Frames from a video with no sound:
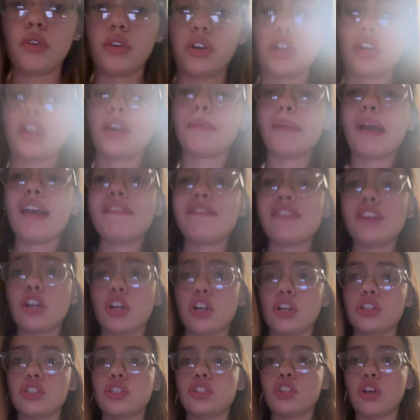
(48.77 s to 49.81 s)
good. My feet
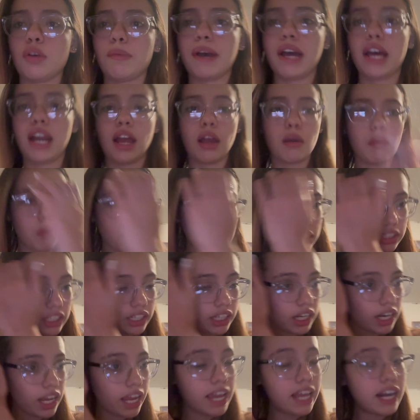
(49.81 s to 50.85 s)
hurt so bad. I worked like
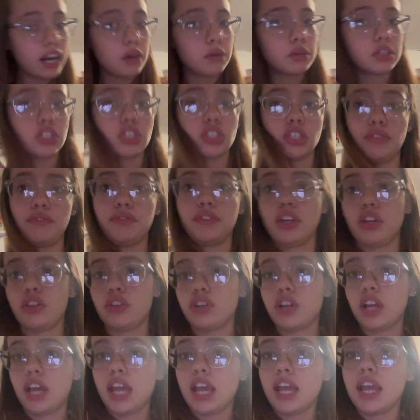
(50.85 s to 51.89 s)
an eight hour shift the other
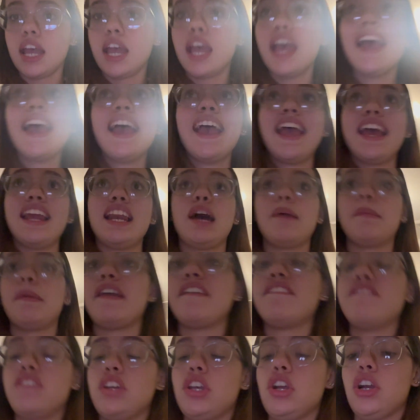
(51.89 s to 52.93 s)
day and now
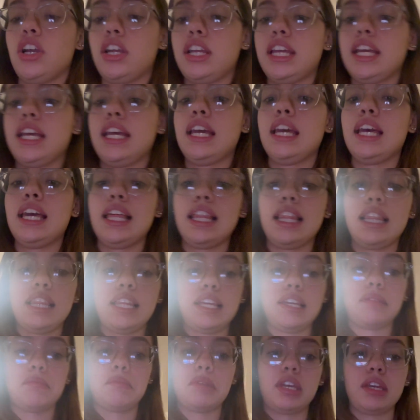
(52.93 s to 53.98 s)
my feet are
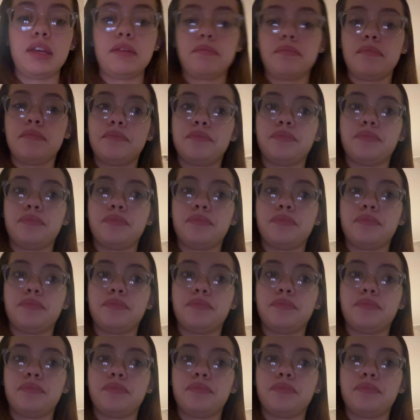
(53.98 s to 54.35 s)
killing me